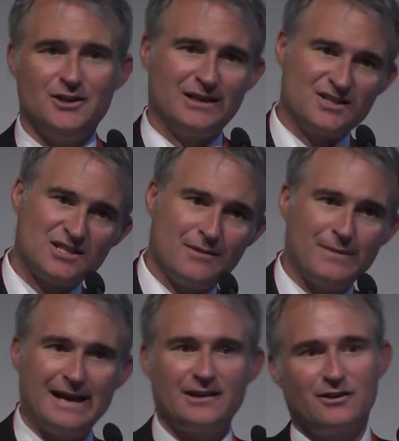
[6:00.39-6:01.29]
You got a
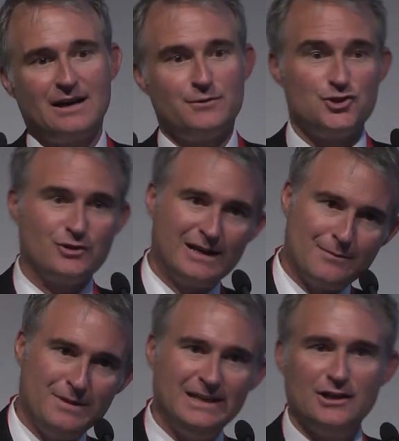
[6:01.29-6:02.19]
submacular hemorrhage, you got
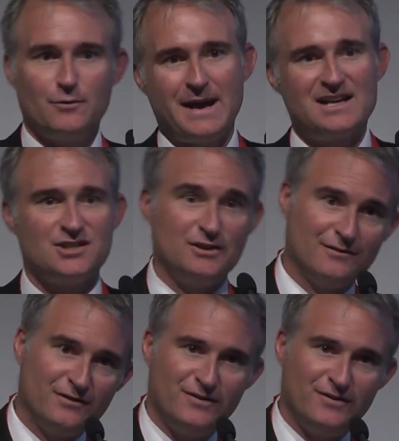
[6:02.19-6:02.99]
a medial opacity, you have a